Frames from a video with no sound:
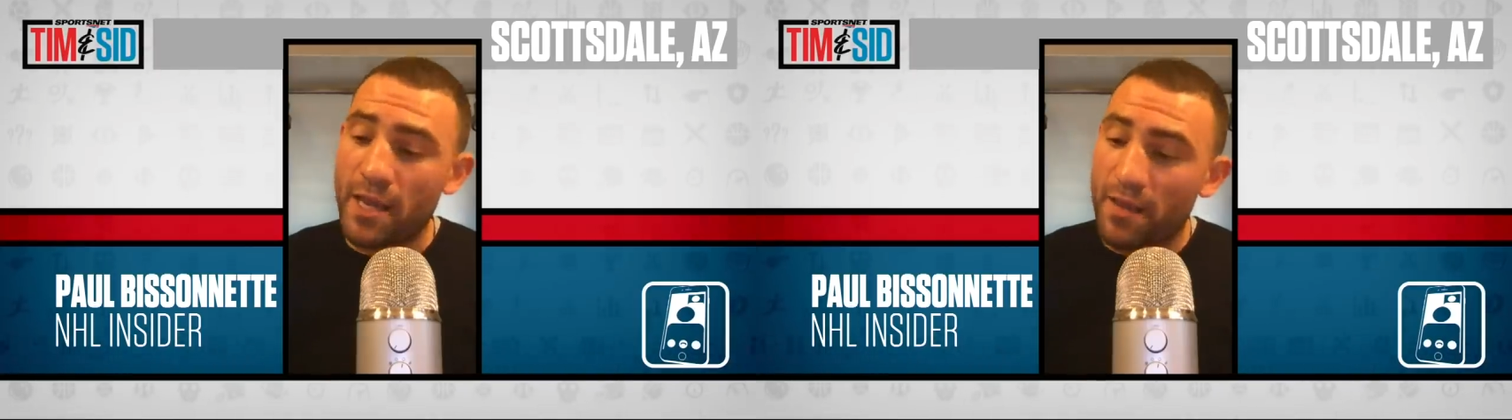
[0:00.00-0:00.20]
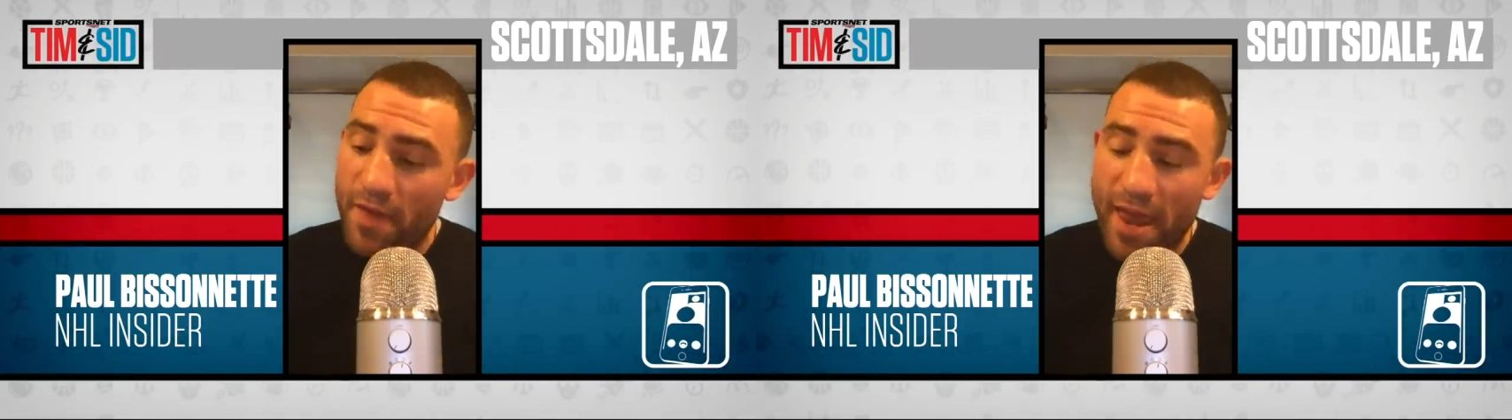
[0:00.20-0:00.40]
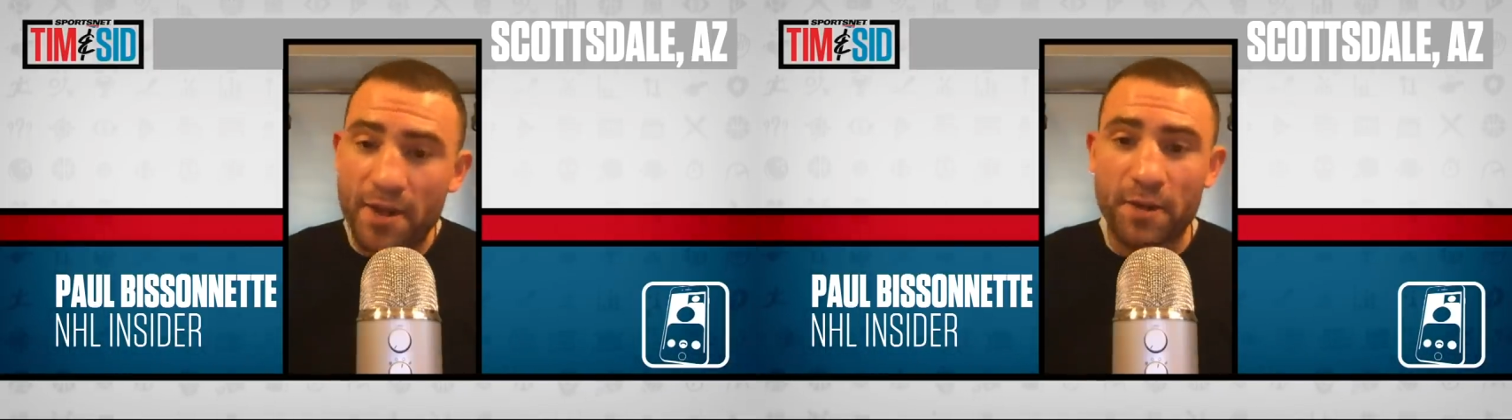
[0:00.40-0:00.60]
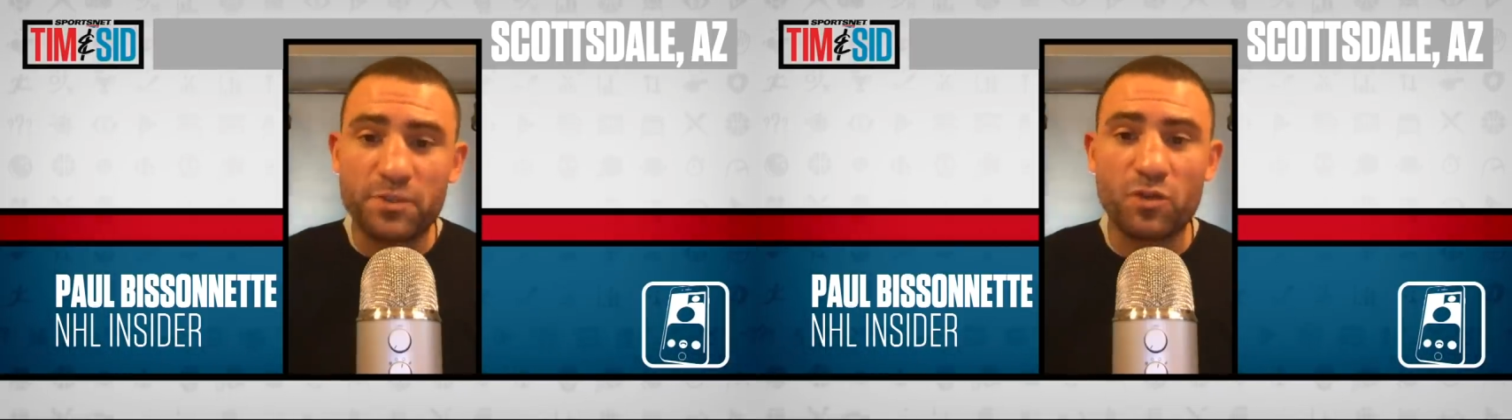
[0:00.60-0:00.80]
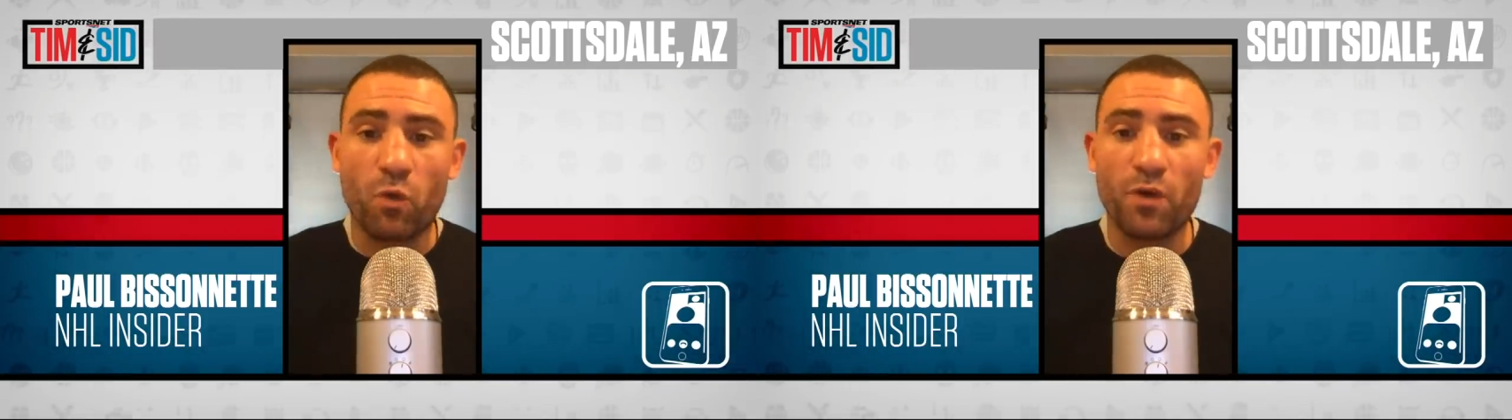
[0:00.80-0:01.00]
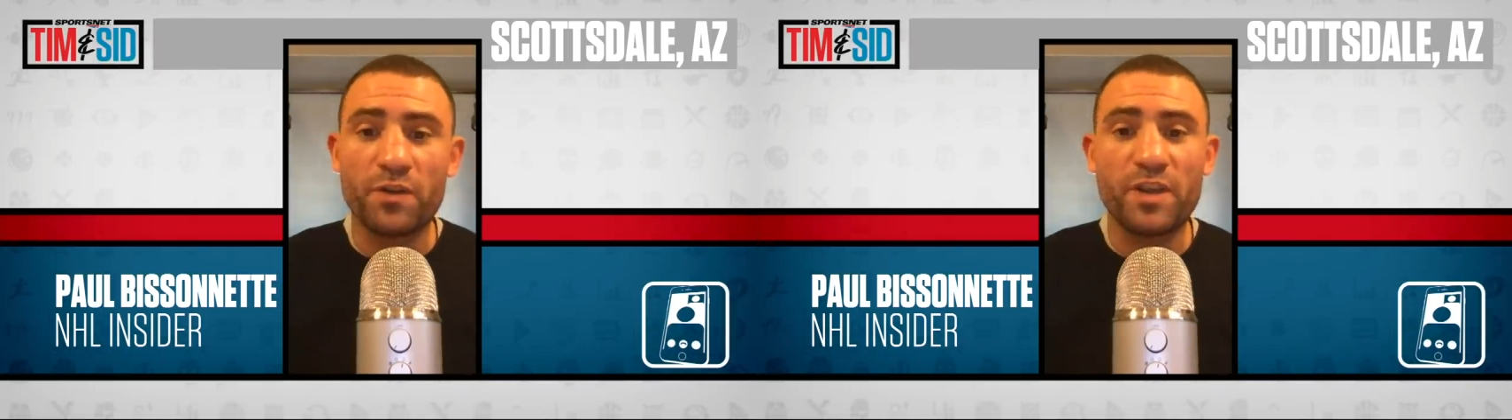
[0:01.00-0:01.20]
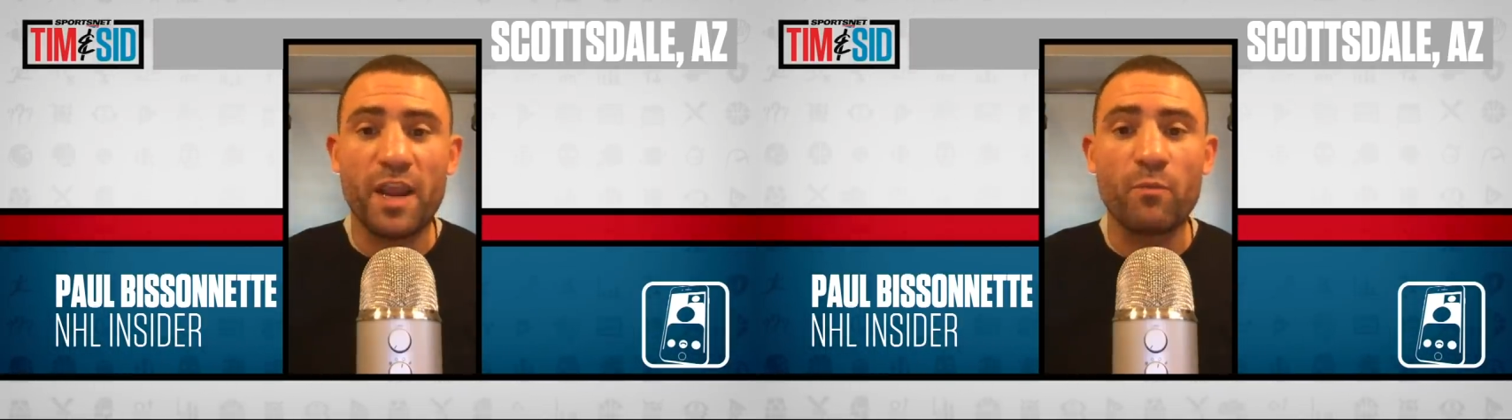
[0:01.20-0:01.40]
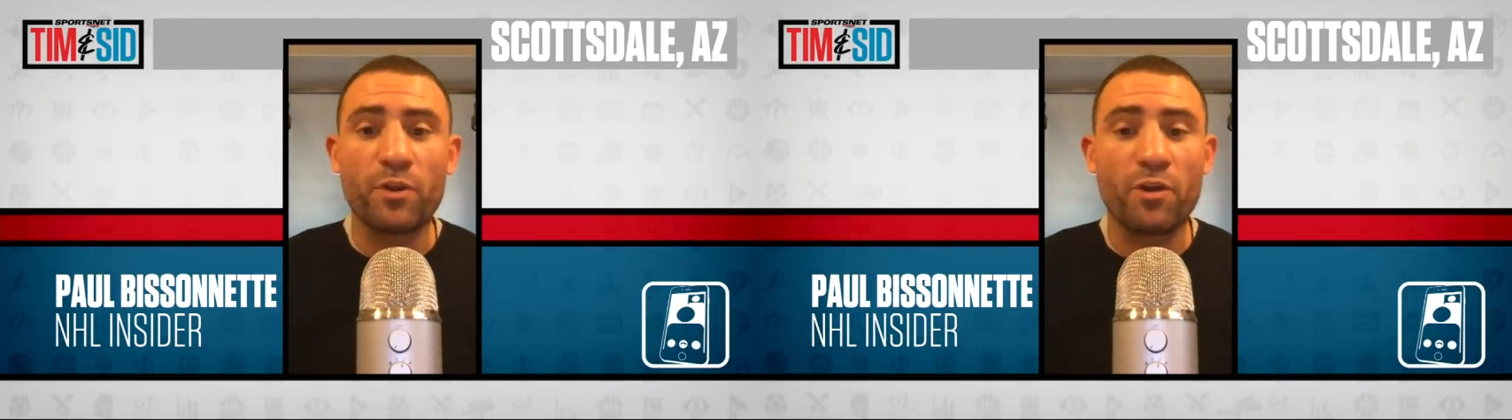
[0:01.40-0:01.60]
They end up scoring the
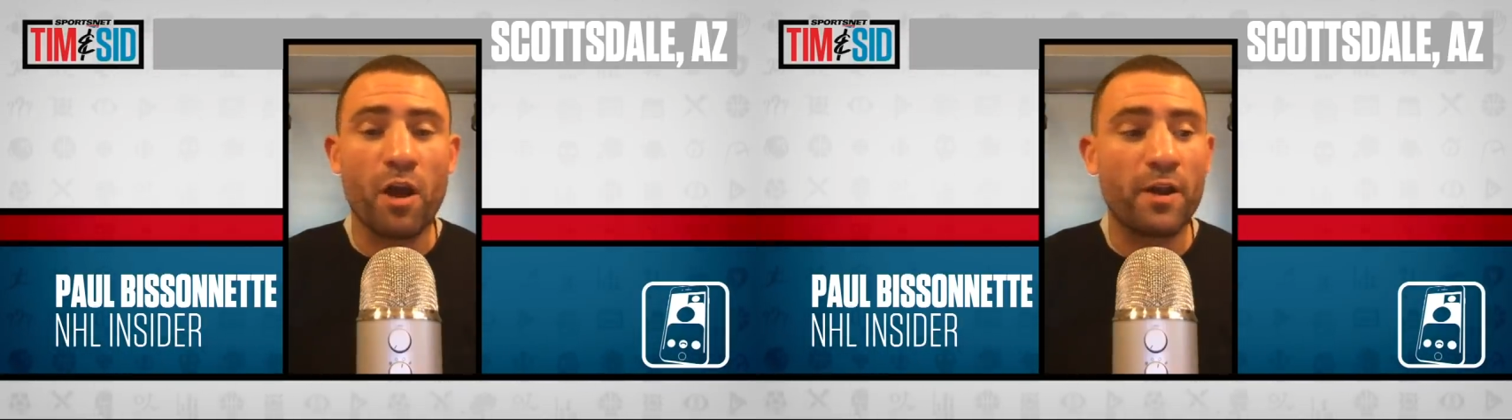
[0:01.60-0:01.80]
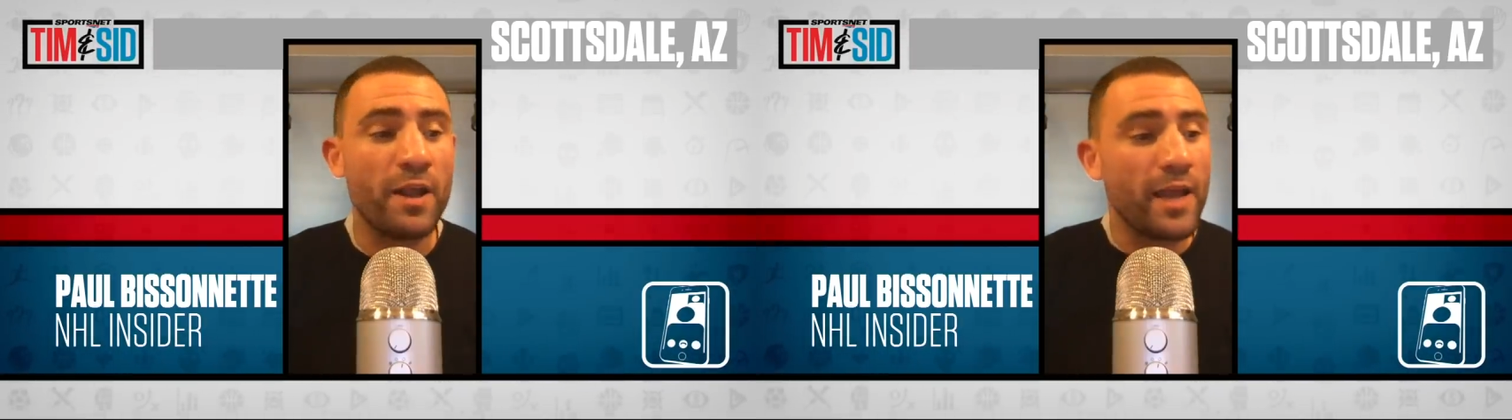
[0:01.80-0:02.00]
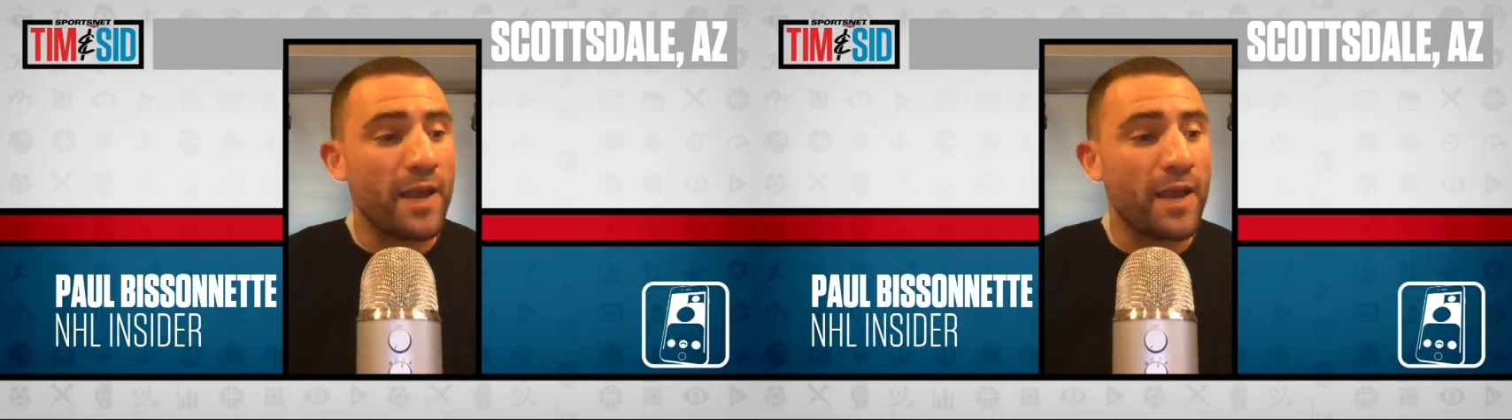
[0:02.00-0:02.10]
game winner on it.